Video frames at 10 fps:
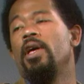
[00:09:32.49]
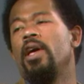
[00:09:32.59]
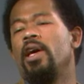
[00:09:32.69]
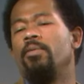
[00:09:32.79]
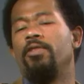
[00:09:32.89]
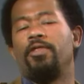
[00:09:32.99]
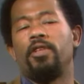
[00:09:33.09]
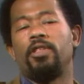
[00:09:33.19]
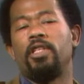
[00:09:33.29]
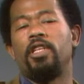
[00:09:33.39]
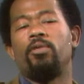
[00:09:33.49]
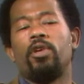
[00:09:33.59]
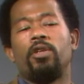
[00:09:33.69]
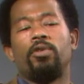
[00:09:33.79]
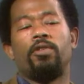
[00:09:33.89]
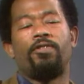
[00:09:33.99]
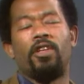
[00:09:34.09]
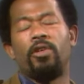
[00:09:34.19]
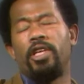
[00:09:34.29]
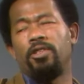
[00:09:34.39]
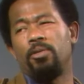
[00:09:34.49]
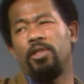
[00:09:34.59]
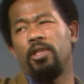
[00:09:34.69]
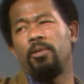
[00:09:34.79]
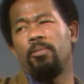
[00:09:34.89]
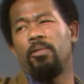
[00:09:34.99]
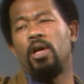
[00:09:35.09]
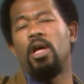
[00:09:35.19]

And we feel that anyone who affiliates with them,